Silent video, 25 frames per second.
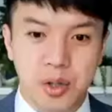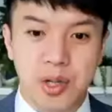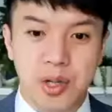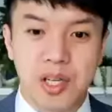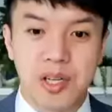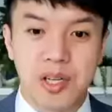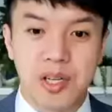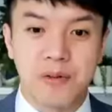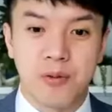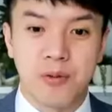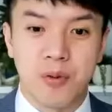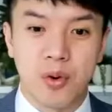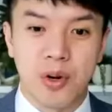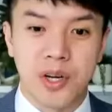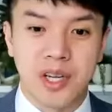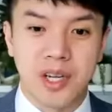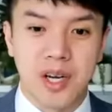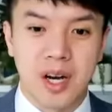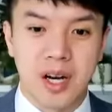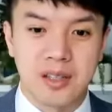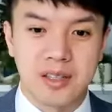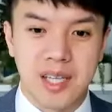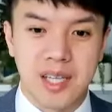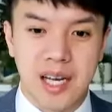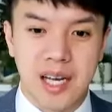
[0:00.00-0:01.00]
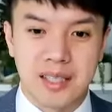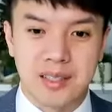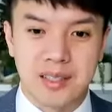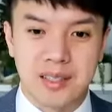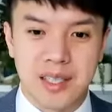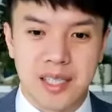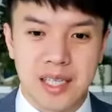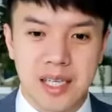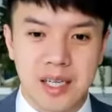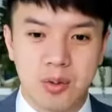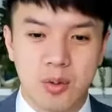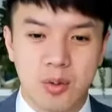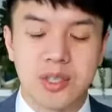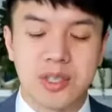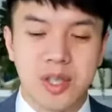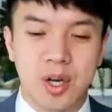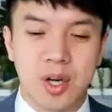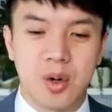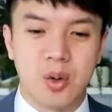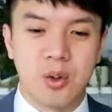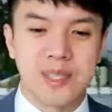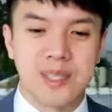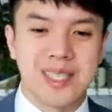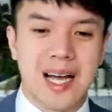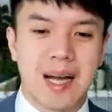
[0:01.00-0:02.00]
to 40 contacts a day. Was
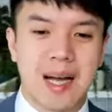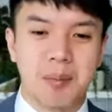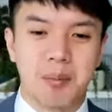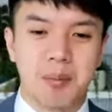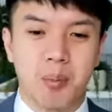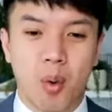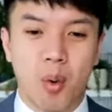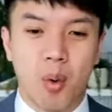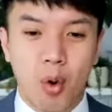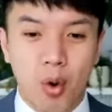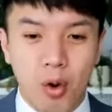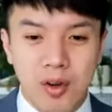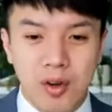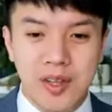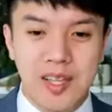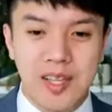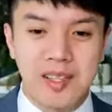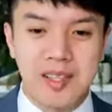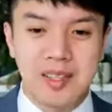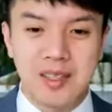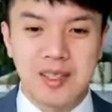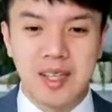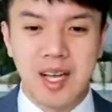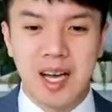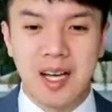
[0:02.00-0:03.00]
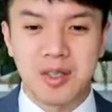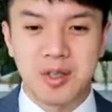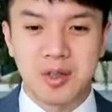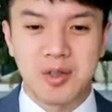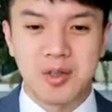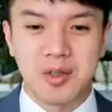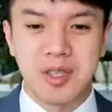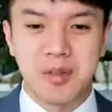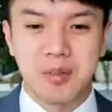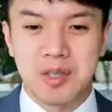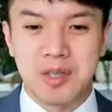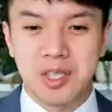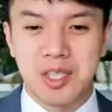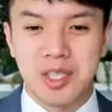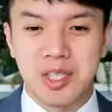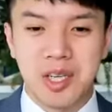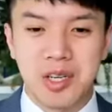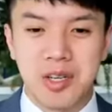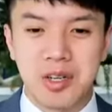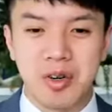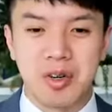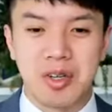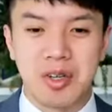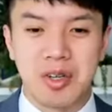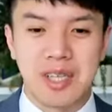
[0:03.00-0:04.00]
that more than doing the
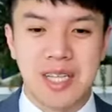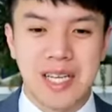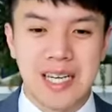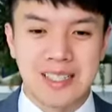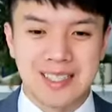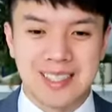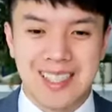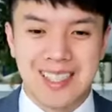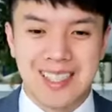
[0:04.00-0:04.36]
missionary or less?